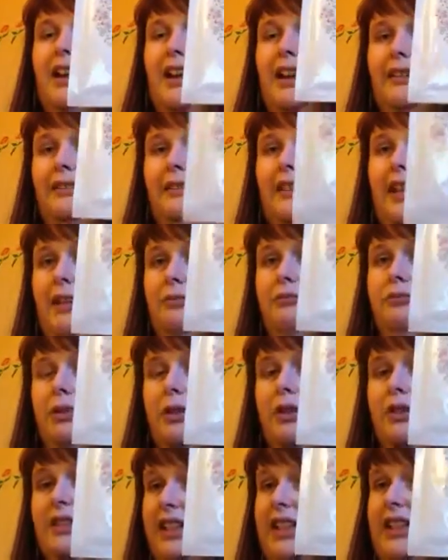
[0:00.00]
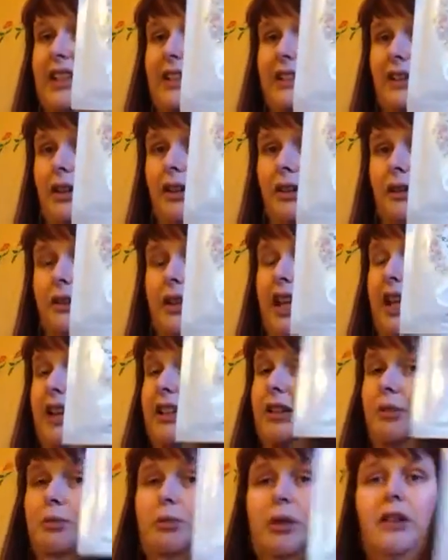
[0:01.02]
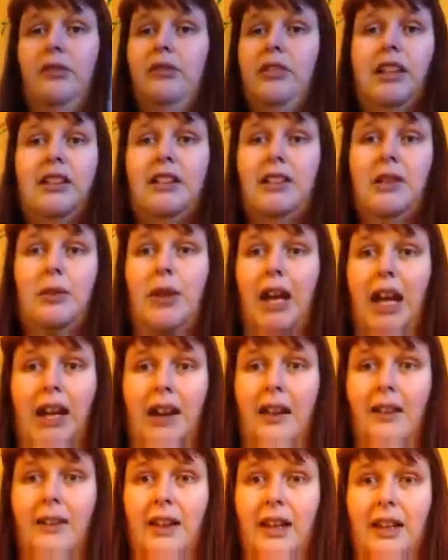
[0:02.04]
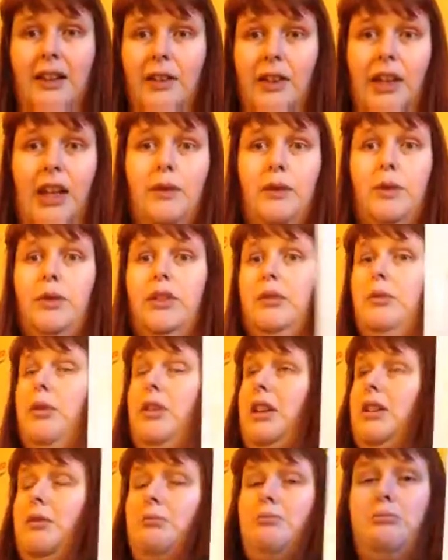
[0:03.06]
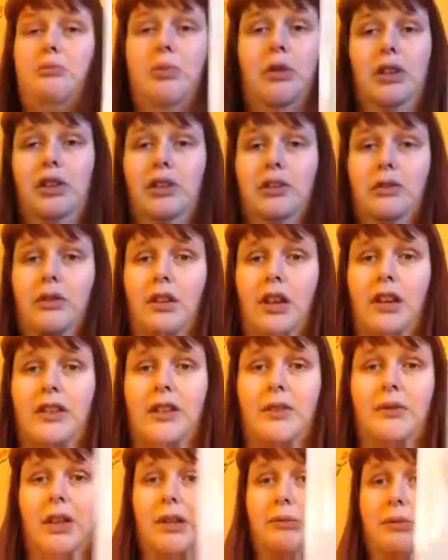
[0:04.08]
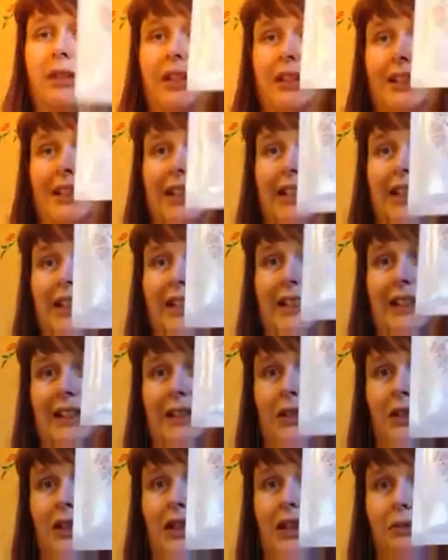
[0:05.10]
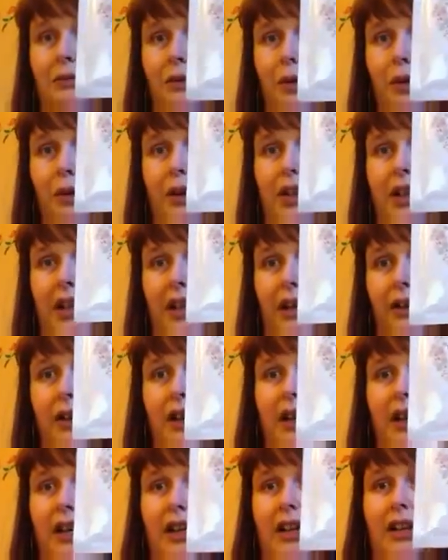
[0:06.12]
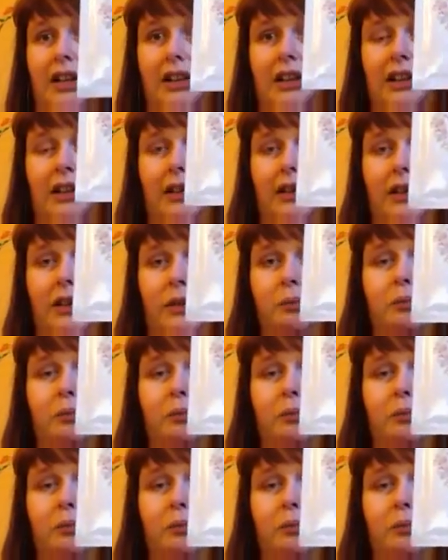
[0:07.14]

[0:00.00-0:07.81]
then put these on, and you won't need to do anything else afterwards. You won't need to moisturise your feet because this has done it for you. You know, it's